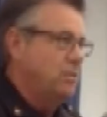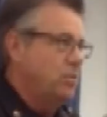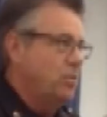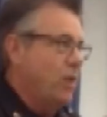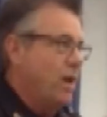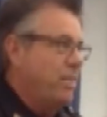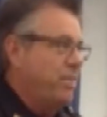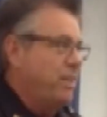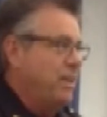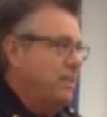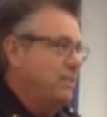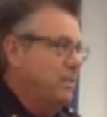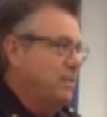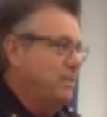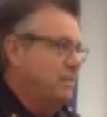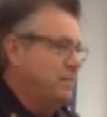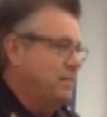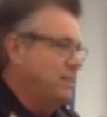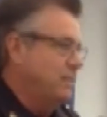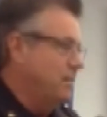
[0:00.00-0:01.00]
Do I think
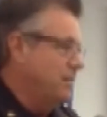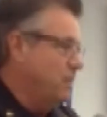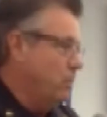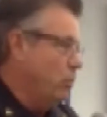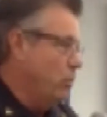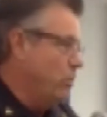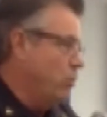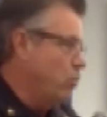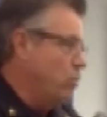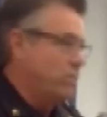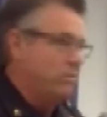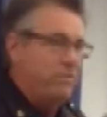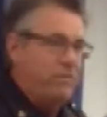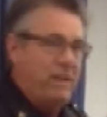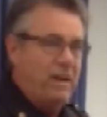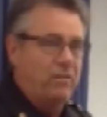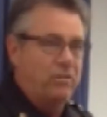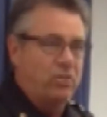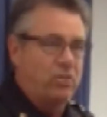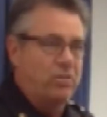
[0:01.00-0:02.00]
that, that we would have
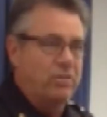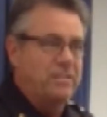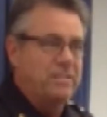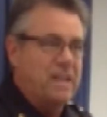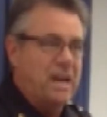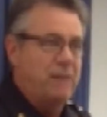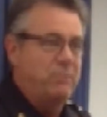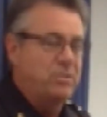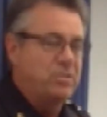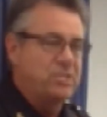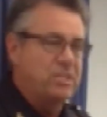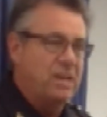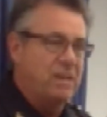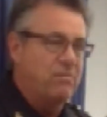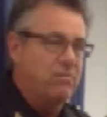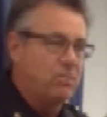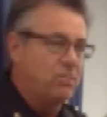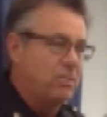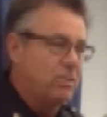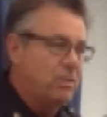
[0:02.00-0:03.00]
found her in time to
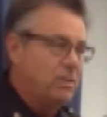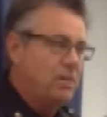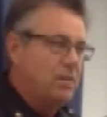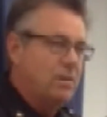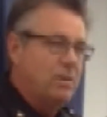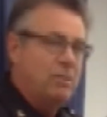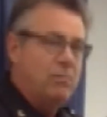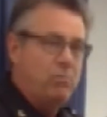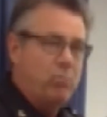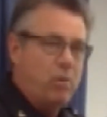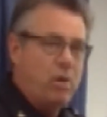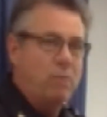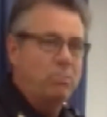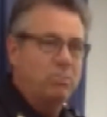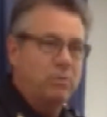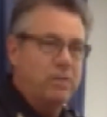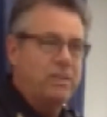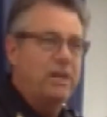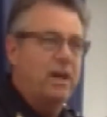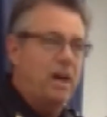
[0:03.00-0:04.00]
save her?
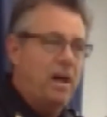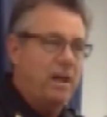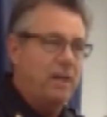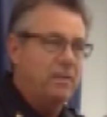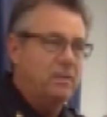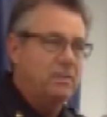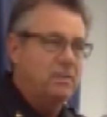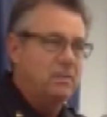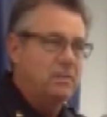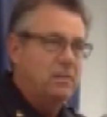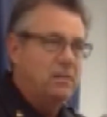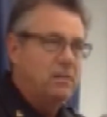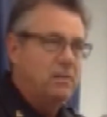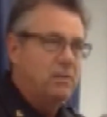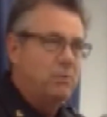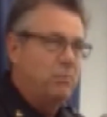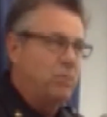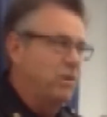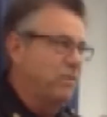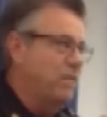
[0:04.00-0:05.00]
Probably not.
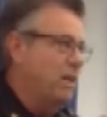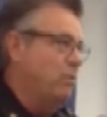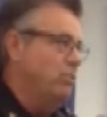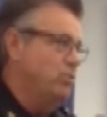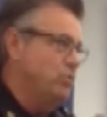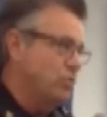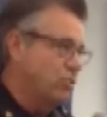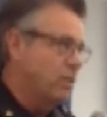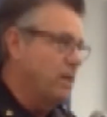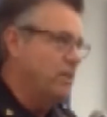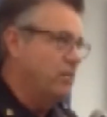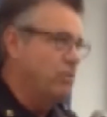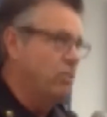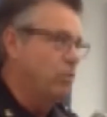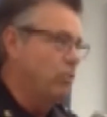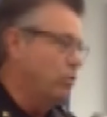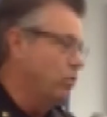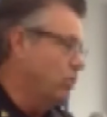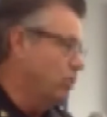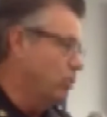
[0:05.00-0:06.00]
But if that was your eight year
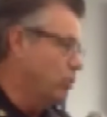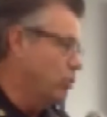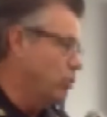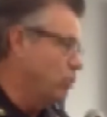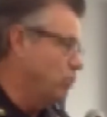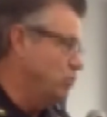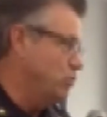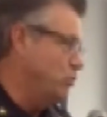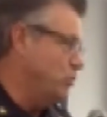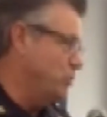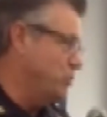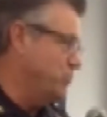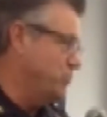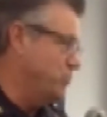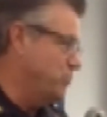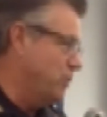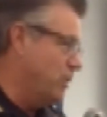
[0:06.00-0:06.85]
old little girl, would you want us to